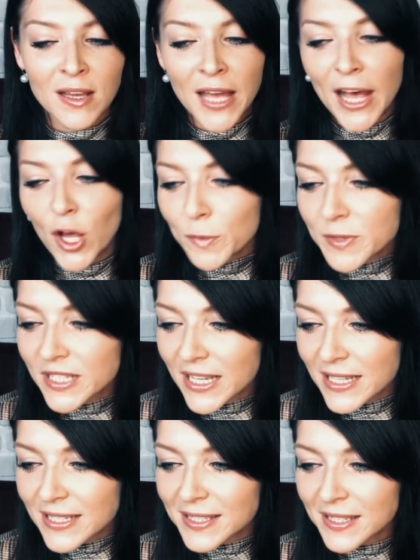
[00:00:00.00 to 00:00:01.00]
helps
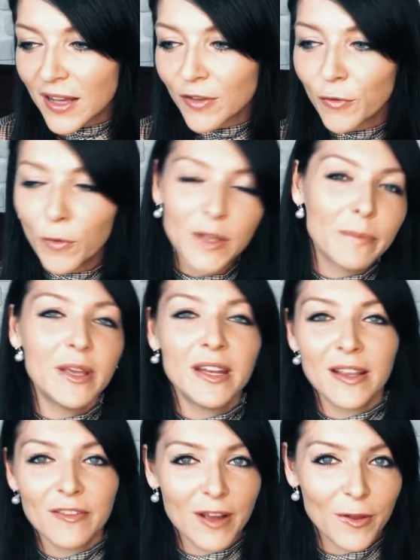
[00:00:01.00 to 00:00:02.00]
us avoid
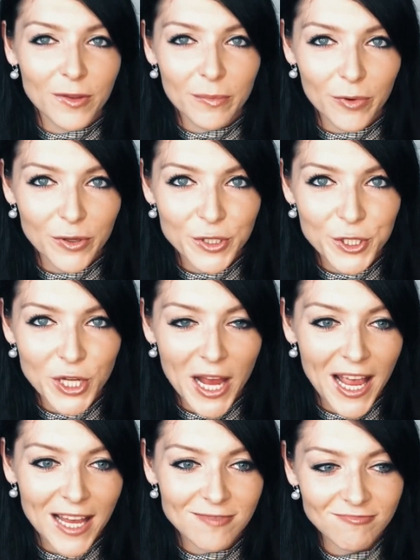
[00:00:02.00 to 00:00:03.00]
beating around the bush,
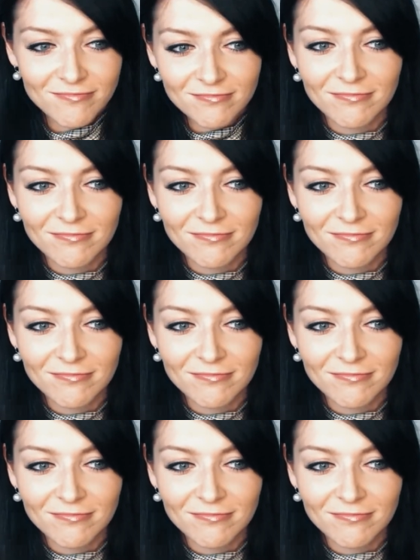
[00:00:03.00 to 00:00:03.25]
and